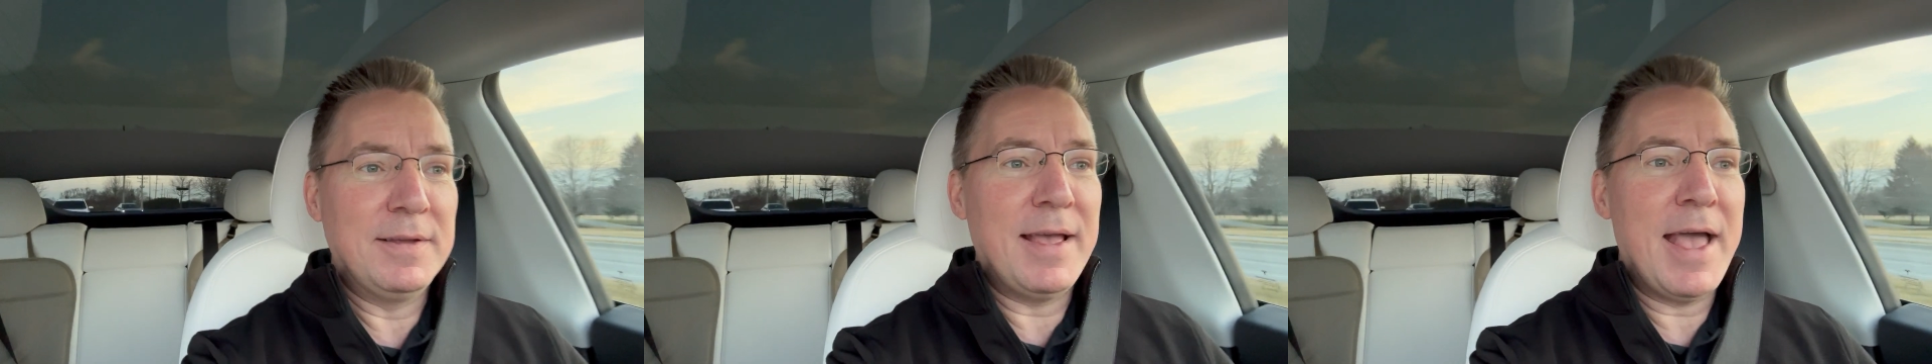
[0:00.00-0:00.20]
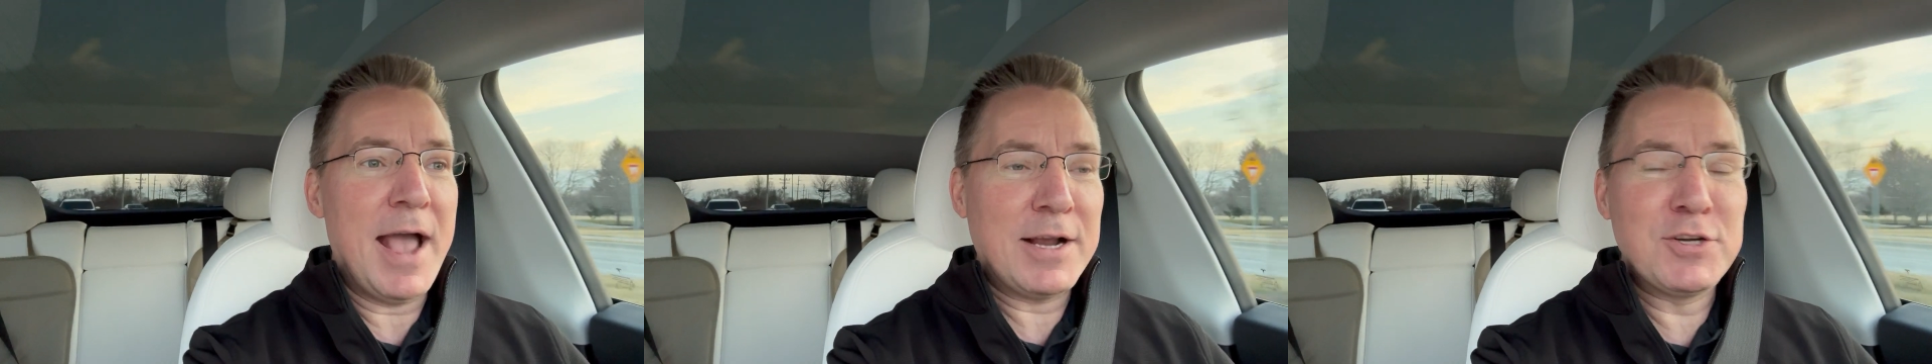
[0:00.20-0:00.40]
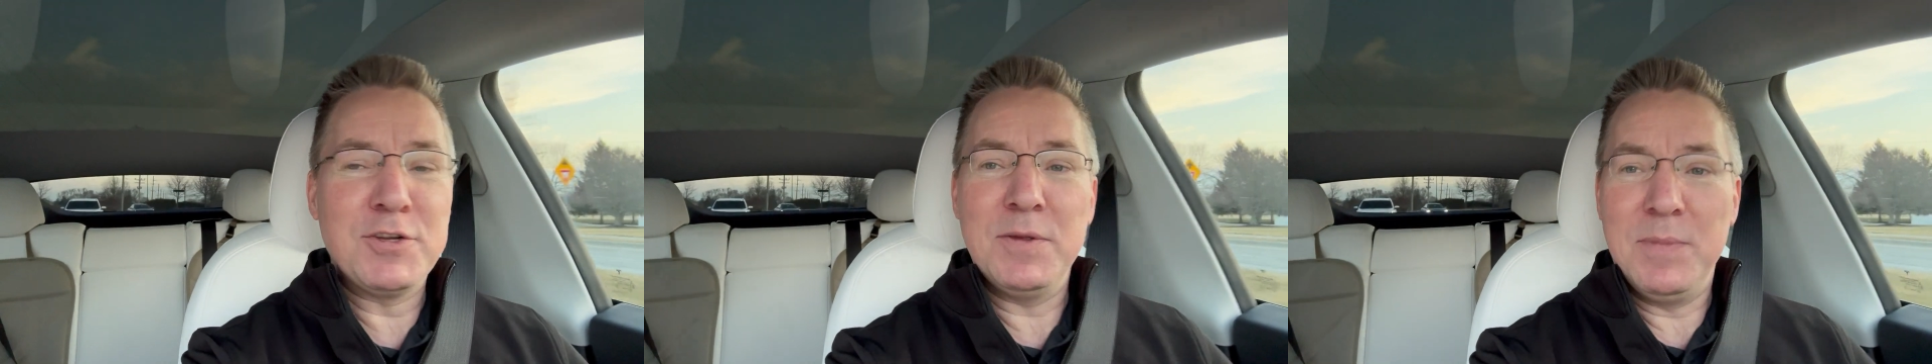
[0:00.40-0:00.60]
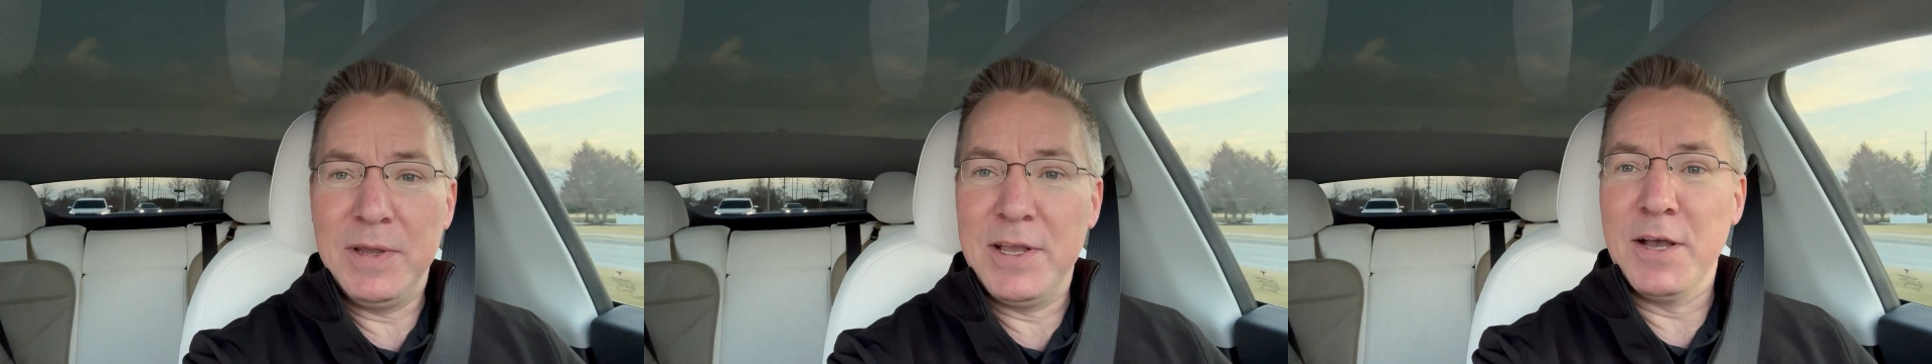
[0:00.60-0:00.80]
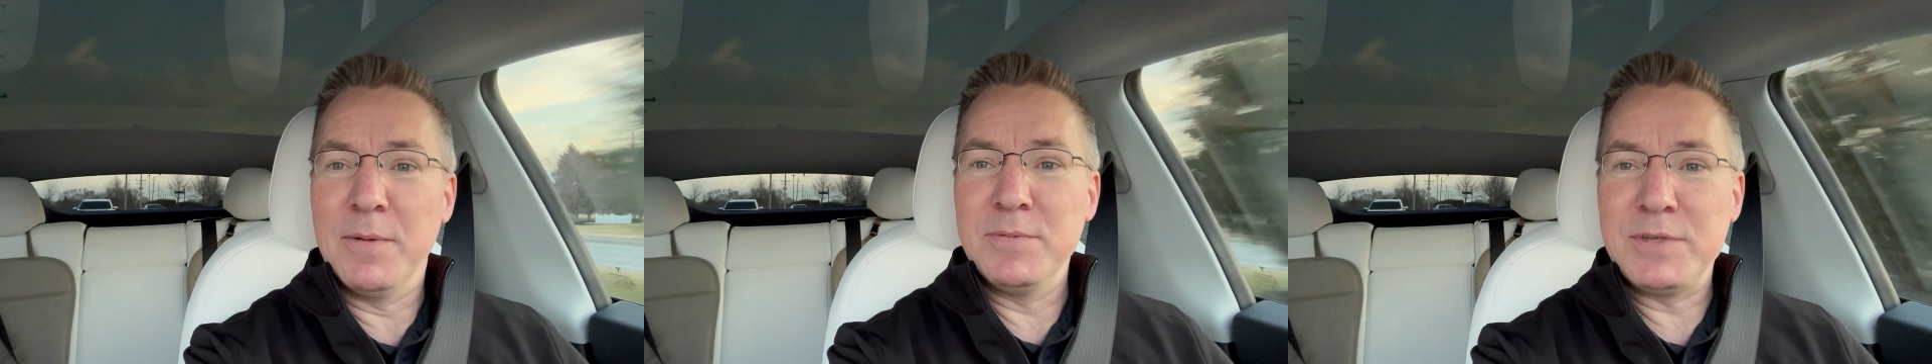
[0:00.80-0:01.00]
actually
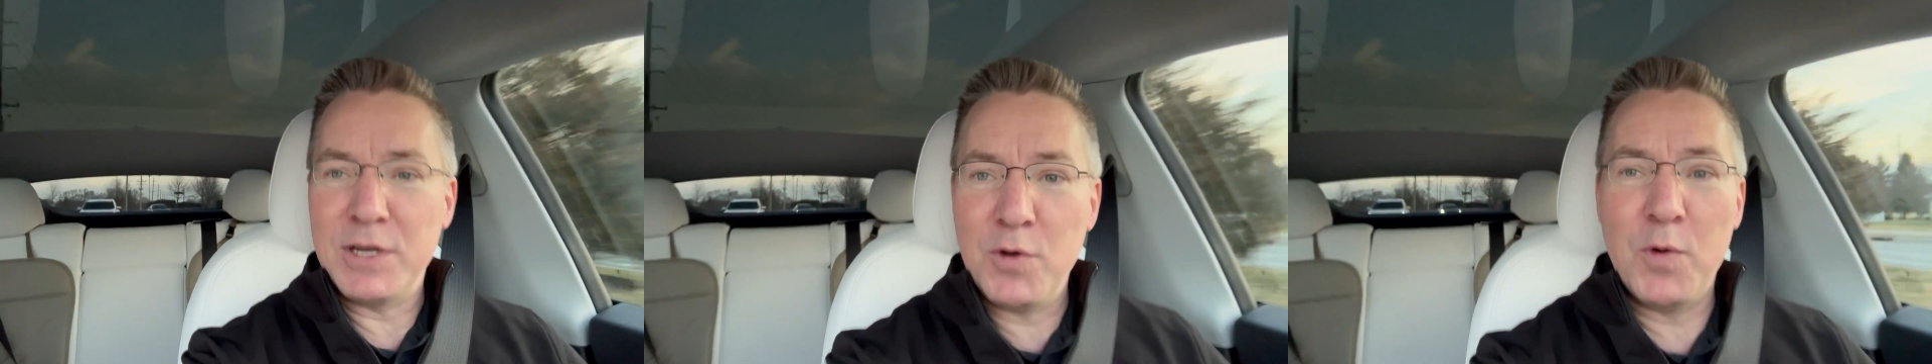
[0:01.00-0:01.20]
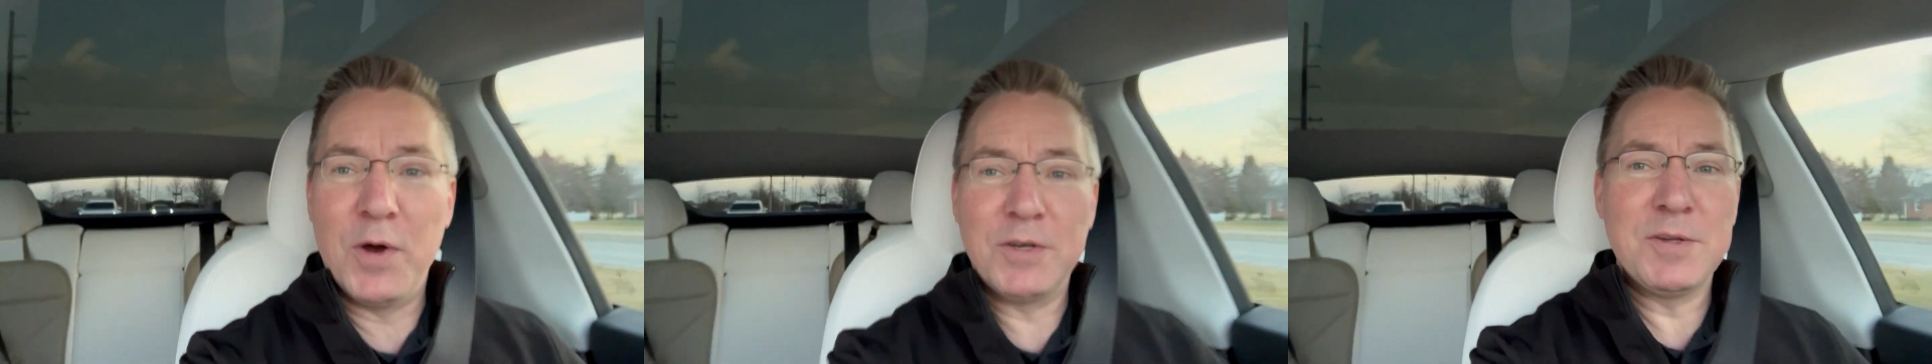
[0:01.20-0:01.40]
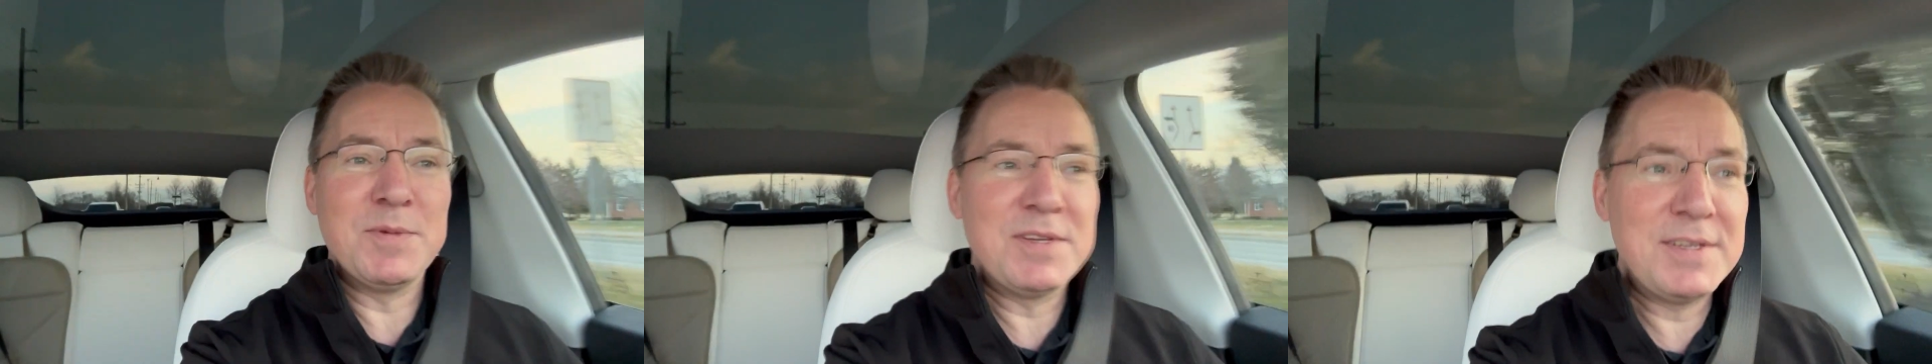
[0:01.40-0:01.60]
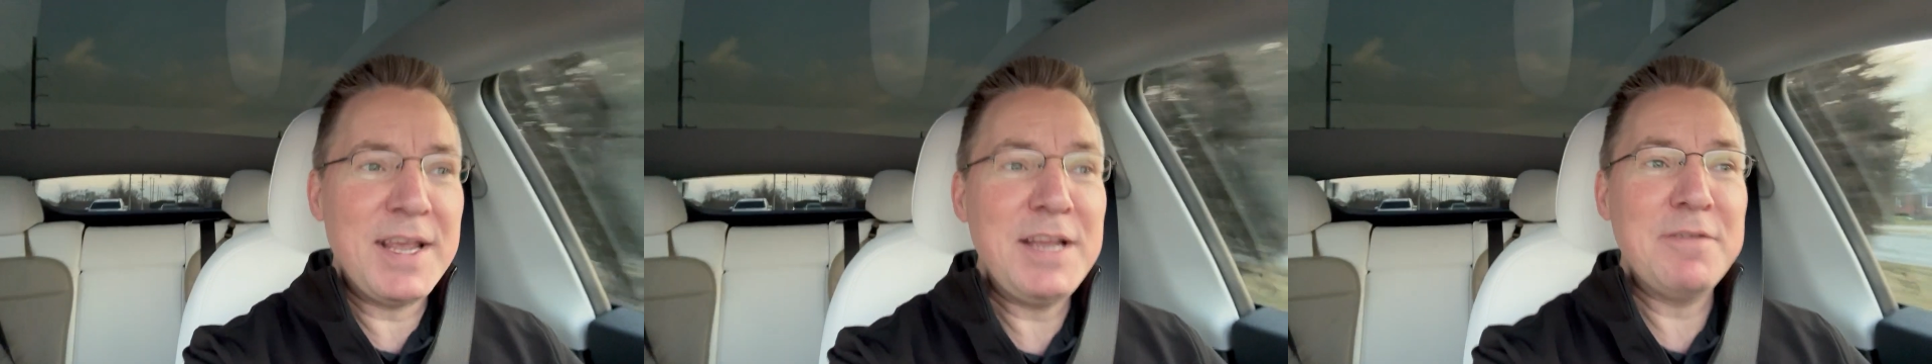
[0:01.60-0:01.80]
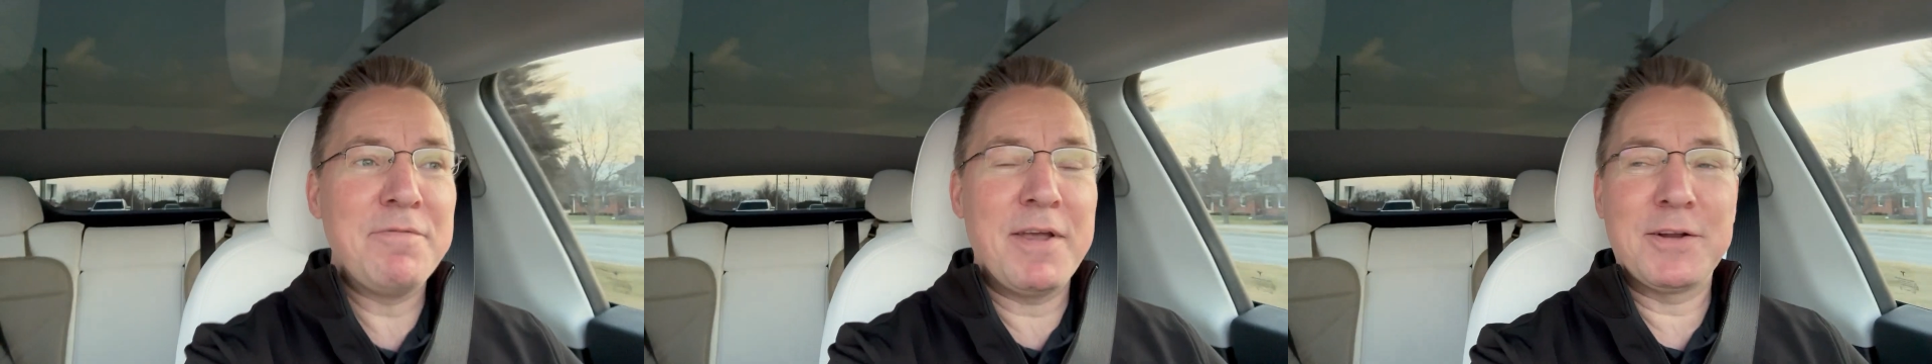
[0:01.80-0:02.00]
becomes a quantum
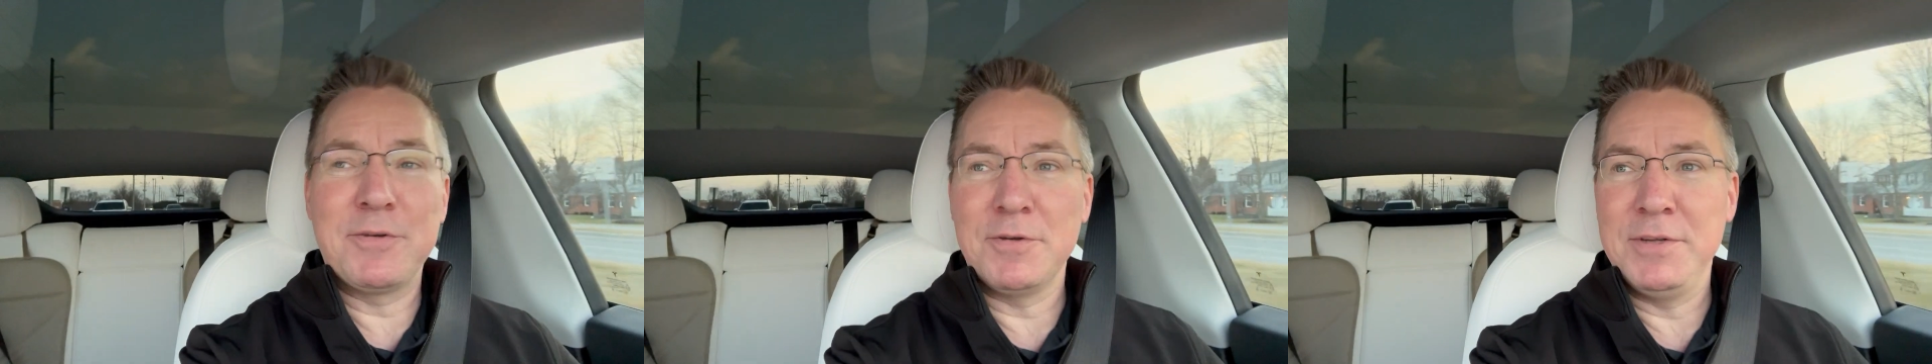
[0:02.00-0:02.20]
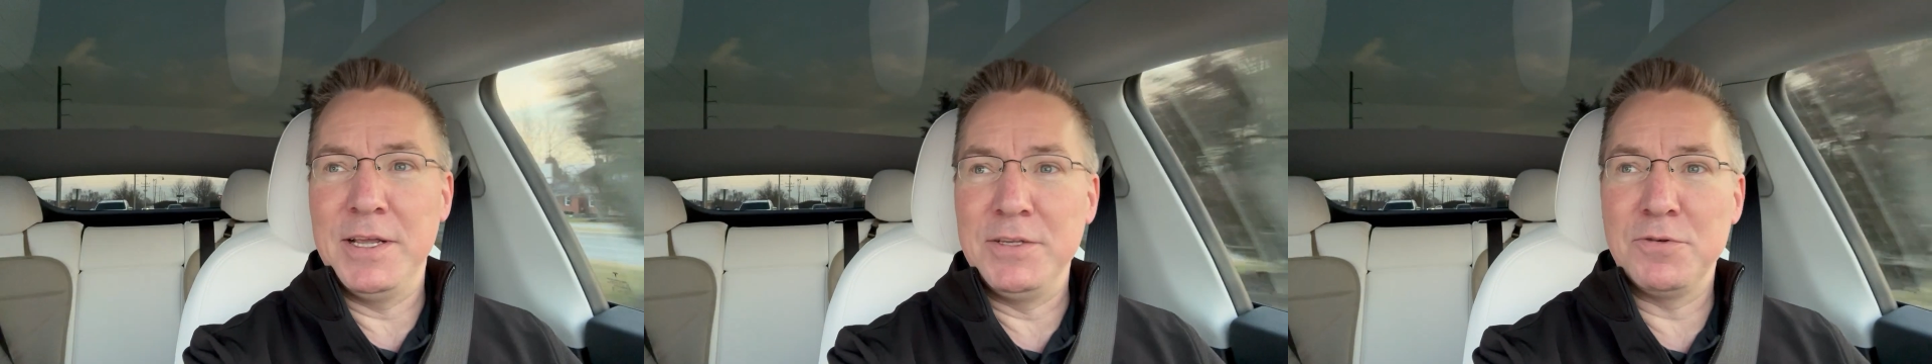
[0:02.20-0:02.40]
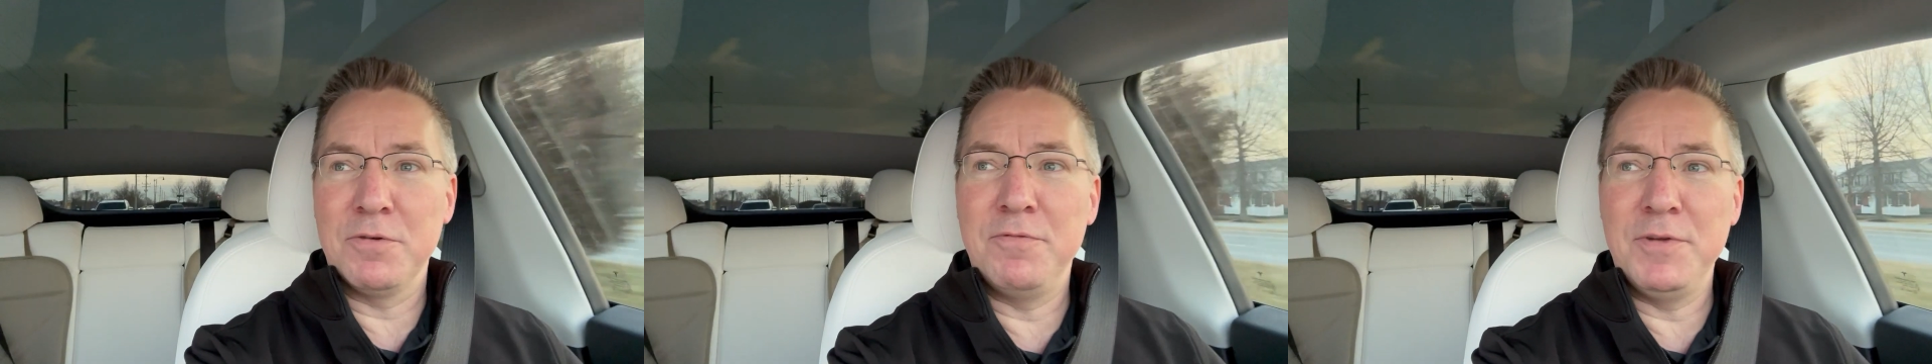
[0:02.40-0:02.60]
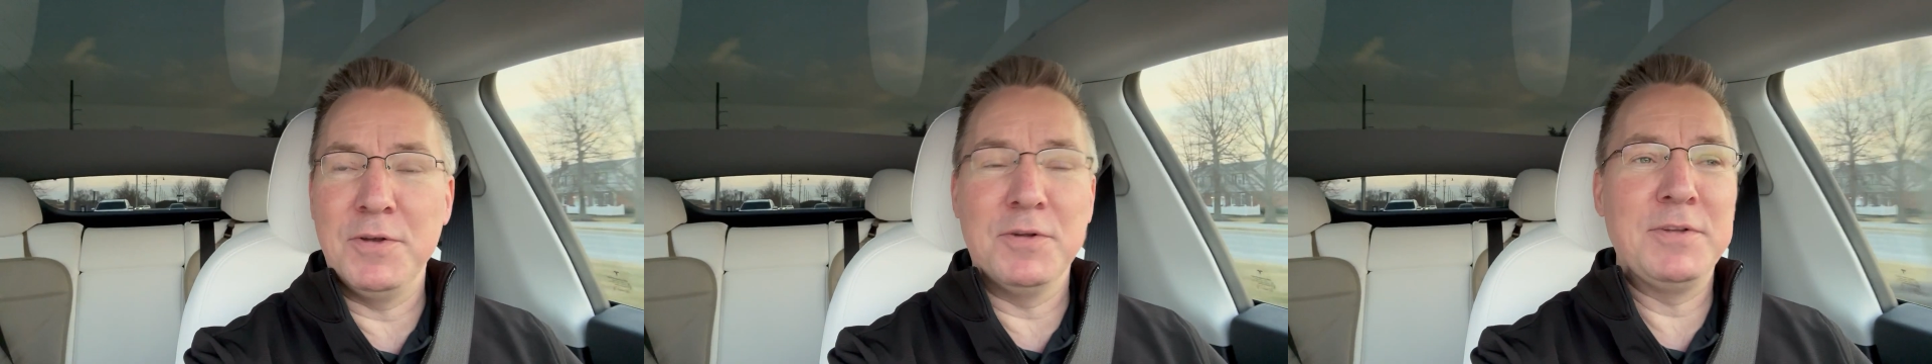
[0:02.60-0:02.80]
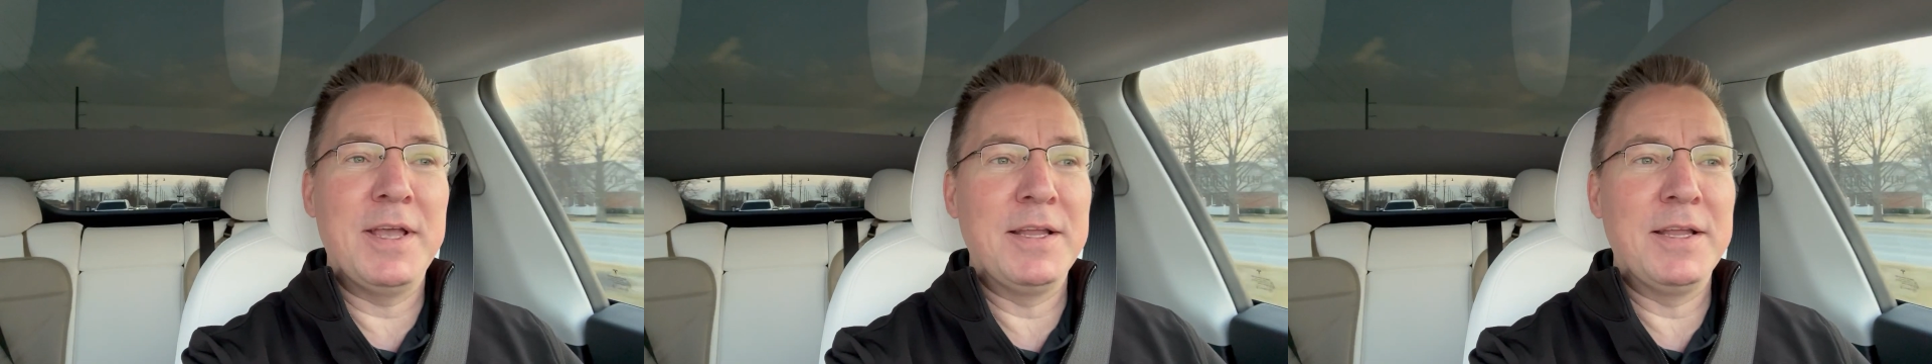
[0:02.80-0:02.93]
state vector tensor field